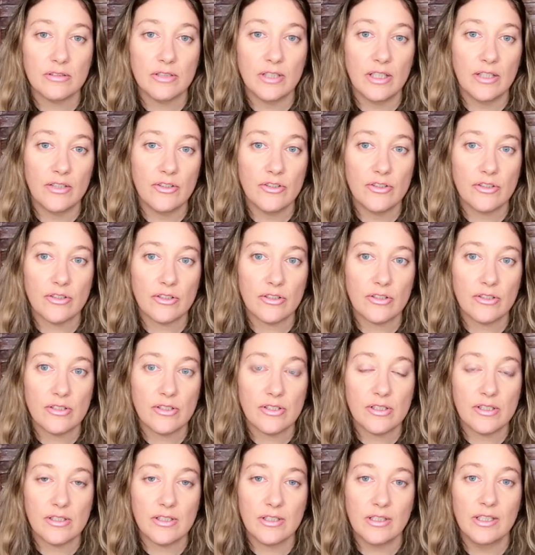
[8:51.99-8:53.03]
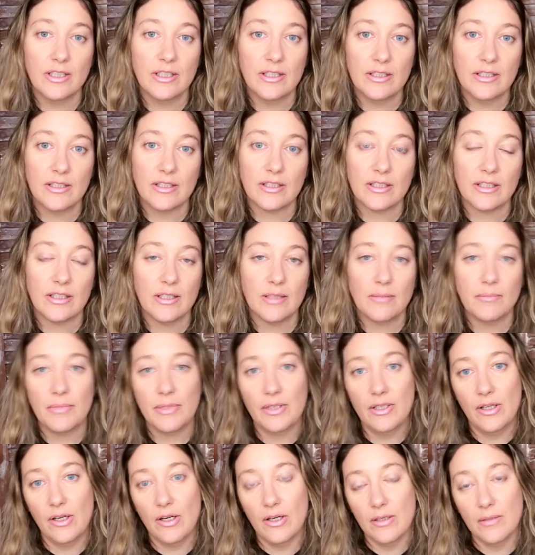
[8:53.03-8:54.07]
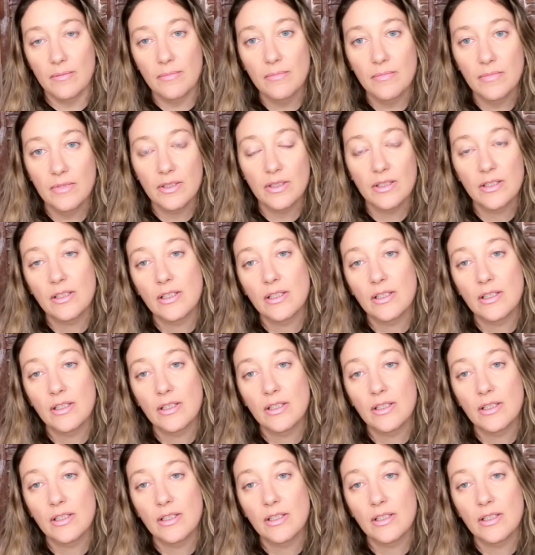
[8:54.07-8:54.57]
dangerous it uh, become.